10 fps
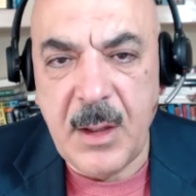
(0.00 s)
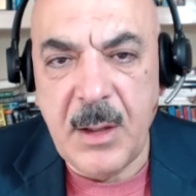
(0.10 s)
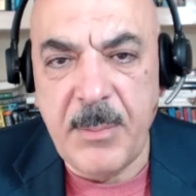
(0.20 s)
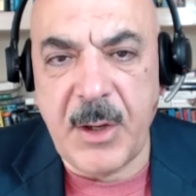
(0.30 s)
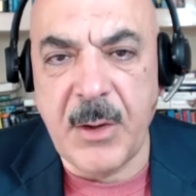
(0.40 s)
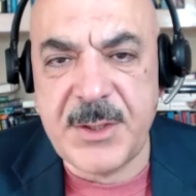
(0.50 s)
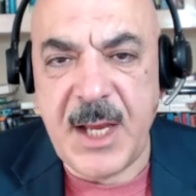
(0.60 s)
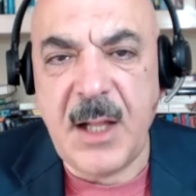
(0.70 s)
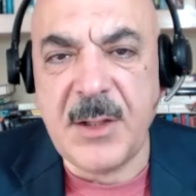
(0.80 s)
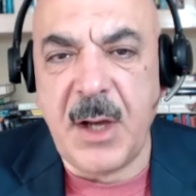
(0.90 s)
because
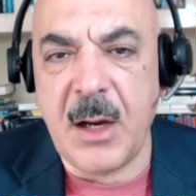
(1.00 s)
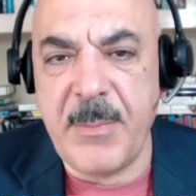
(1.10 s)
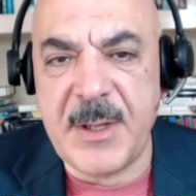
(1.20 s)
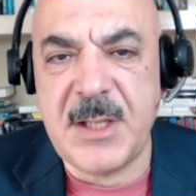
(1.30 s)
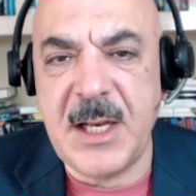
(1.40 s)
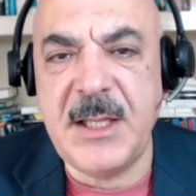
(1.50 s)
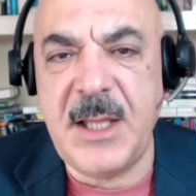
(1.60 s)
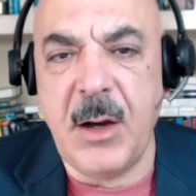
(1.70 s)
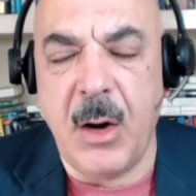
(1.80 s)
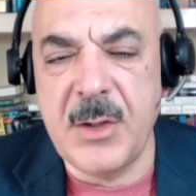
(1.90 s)
sales are
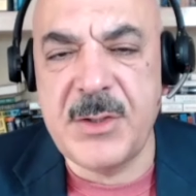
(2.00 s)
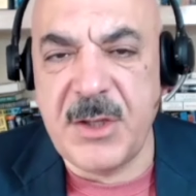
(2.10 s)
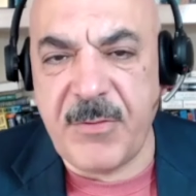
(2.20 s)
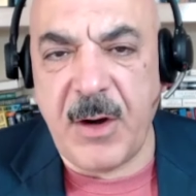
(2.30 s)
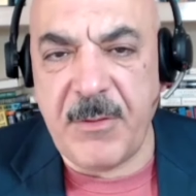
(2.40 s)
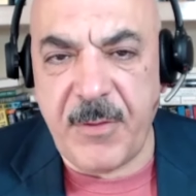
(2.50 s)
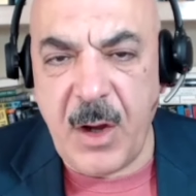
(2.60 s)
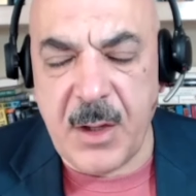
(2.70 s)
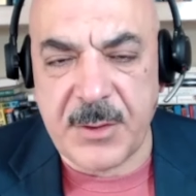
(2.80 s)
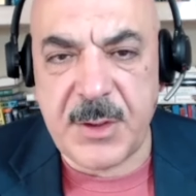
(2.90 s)
misleading on several
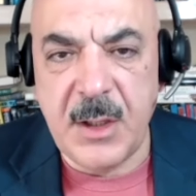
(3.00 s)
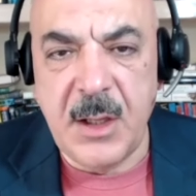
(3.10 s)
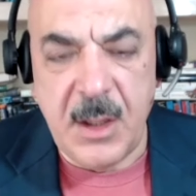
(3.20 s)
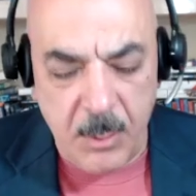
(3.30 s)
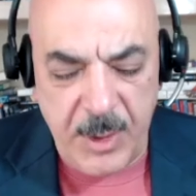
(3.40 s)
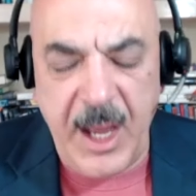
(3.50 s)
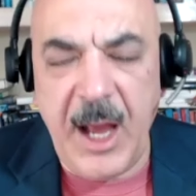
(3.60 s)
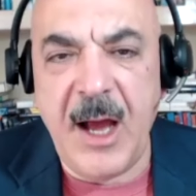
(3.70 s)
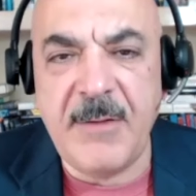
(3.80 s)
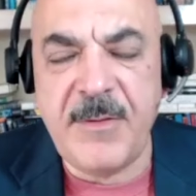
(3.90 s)
fronts. We
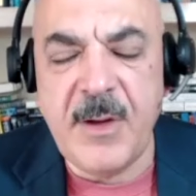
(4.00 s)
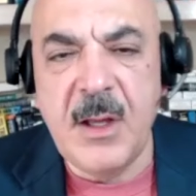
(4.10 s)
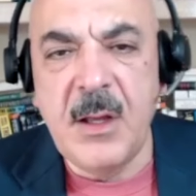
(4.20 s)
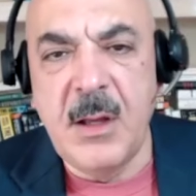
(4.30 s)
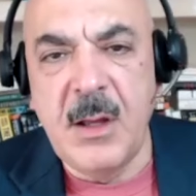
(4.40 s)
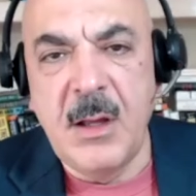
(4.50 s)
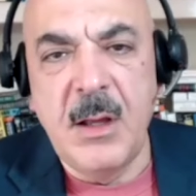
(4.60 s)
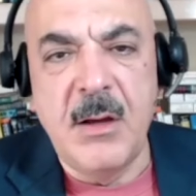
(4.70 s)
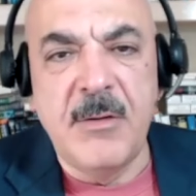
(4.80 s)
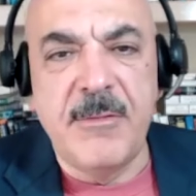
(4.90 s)
have
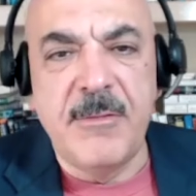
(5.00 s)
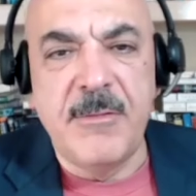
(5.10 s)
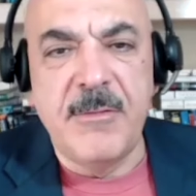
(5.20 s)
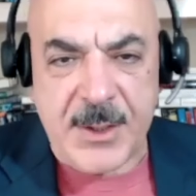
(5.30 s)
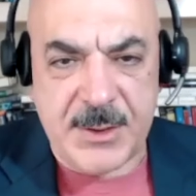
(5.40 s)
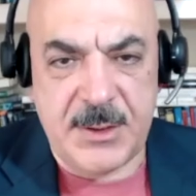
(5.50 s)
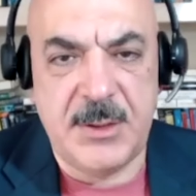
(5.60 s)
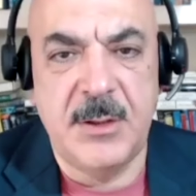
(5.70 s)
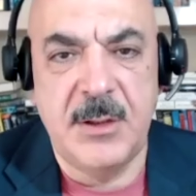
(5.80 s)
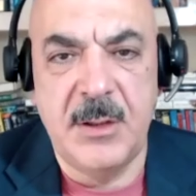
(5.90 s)
forests
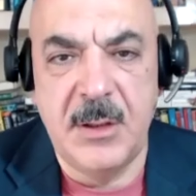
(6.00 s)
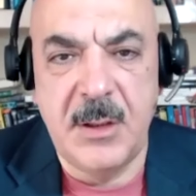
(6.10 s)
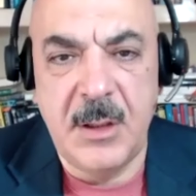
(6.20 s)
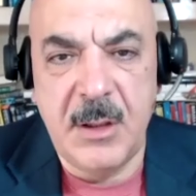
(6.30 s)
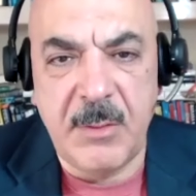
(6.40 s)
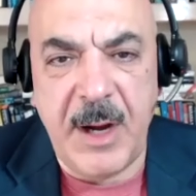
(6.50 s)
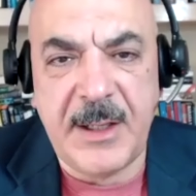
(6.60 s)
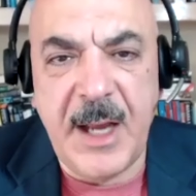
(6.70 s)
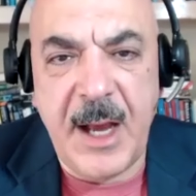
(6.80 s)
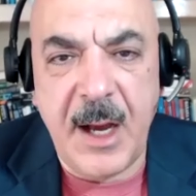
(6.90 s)
right
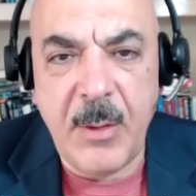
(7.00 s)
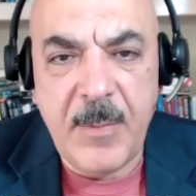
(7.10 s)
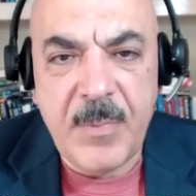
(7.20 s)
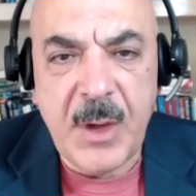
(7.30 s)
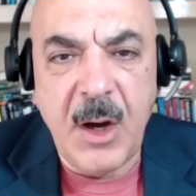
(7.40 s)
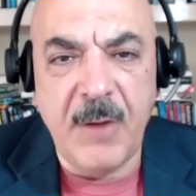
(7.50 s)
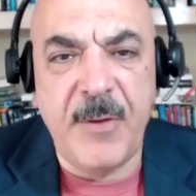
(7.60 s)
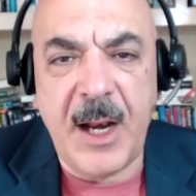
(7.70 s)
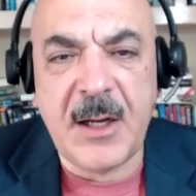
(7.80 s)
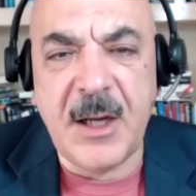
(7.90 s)
now of
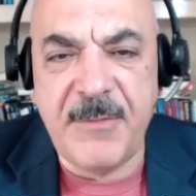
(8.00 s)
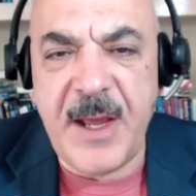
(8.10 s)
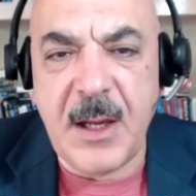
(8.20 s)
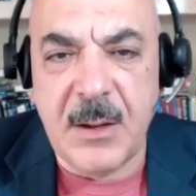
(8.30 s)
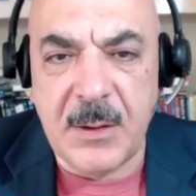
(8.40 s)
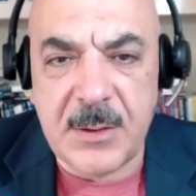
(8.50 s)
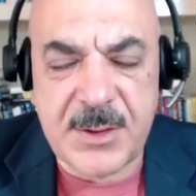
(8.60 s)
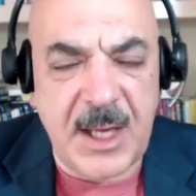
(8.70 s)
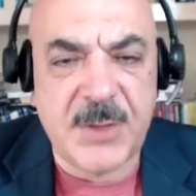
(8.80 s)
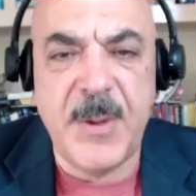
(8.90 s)
electric vehicles
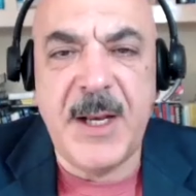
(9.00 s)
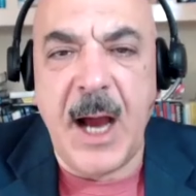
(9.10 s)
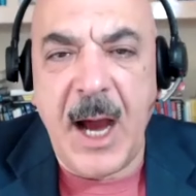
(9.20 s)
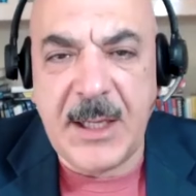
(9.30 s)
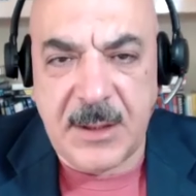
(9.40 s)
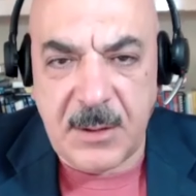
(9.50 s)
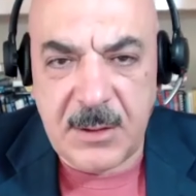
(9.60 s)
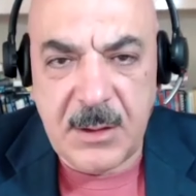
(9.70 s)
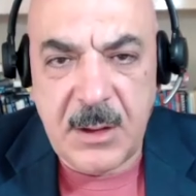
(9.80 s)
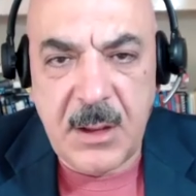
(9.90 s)
that's been idle,
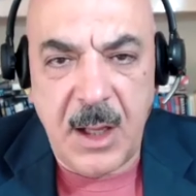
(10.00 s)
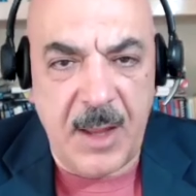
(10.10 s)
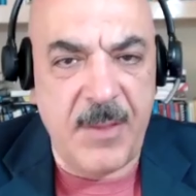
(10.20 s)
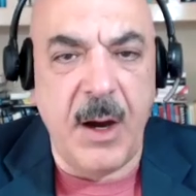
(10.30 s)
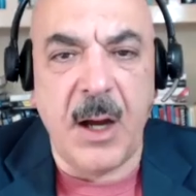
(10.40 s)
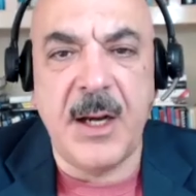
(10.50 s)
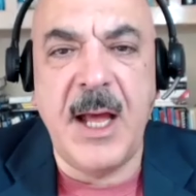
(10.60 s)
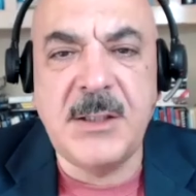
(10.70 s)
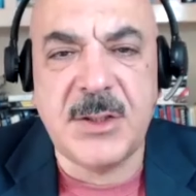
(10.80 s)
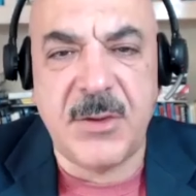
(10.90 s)
and they are in
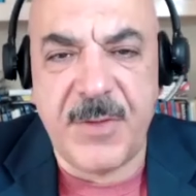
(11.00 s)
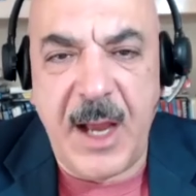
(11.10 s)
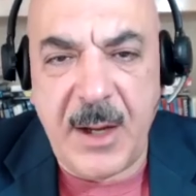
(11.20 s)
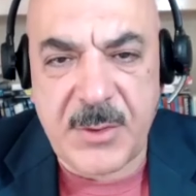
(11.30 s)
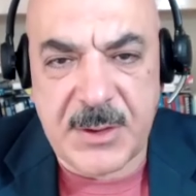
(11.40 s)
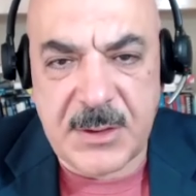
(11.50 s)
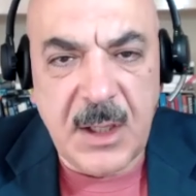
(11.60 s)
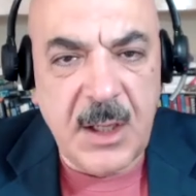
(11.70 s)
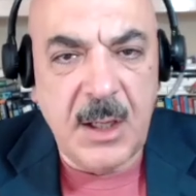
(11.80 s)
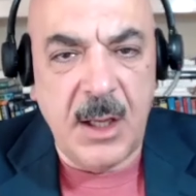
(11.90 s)
hundreds of thousands,
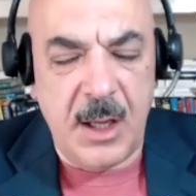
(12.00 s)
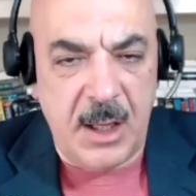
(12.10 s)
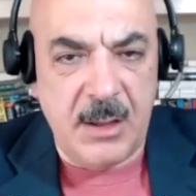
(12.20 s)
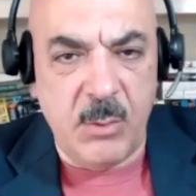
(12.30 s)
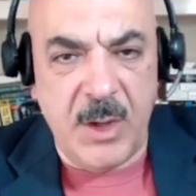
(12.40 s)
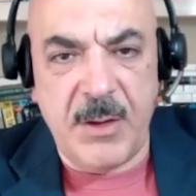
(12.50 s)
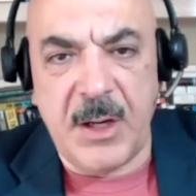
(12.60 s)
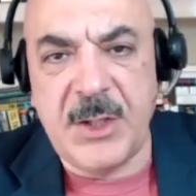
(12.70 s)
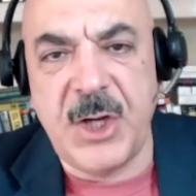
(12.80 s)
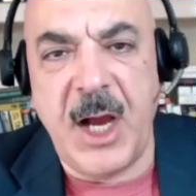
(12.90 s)
in whether
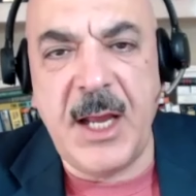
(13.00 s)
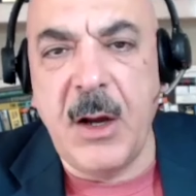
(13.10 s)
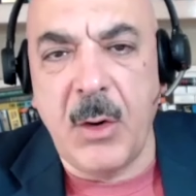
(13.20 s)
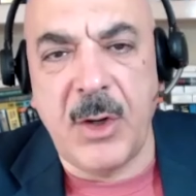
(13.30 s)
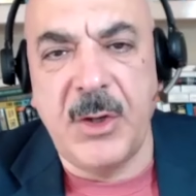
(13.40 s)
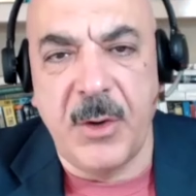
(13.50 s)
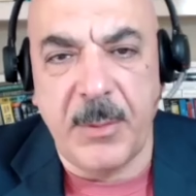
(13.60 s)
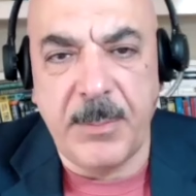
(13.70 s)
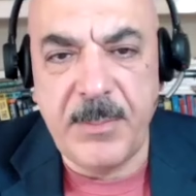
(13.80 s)
in China or in Europe.